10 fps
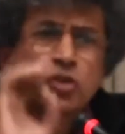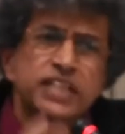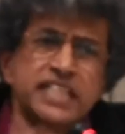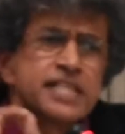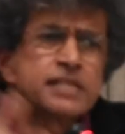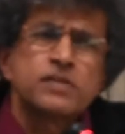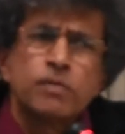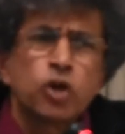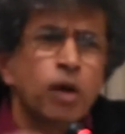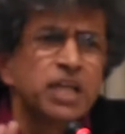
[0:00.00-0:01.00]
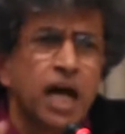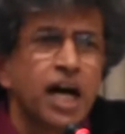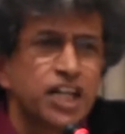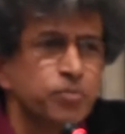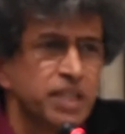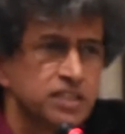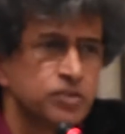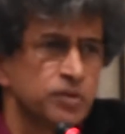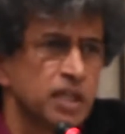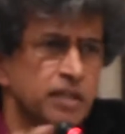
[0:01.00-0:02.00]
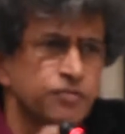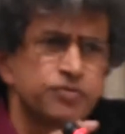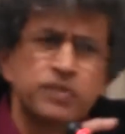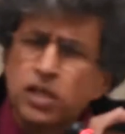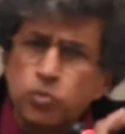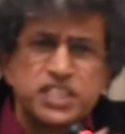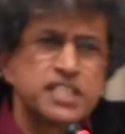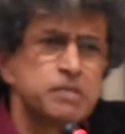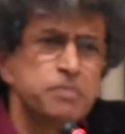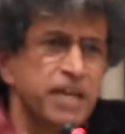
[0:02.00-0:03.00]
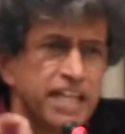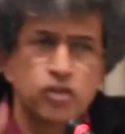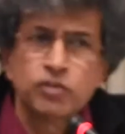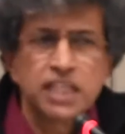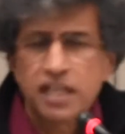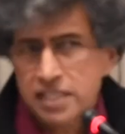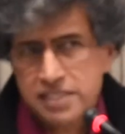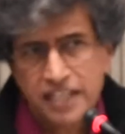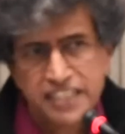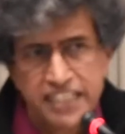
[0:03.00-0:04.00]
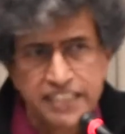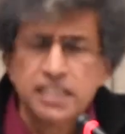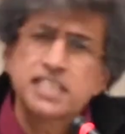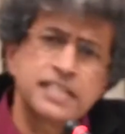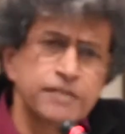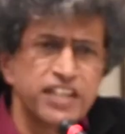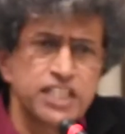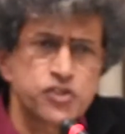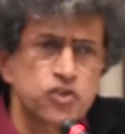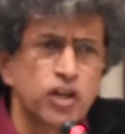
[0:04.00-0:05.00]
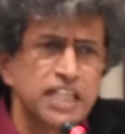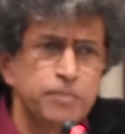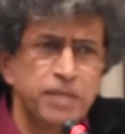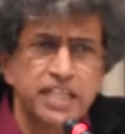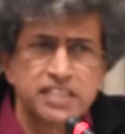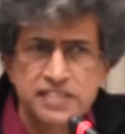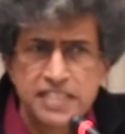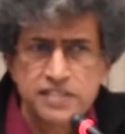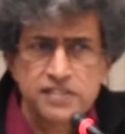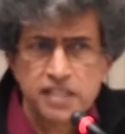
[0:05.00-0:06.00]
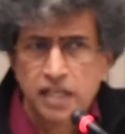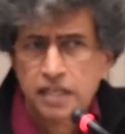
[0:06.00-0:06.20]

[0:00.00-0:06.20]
there's a common argument which has been made over the last 100 years and very strongly made since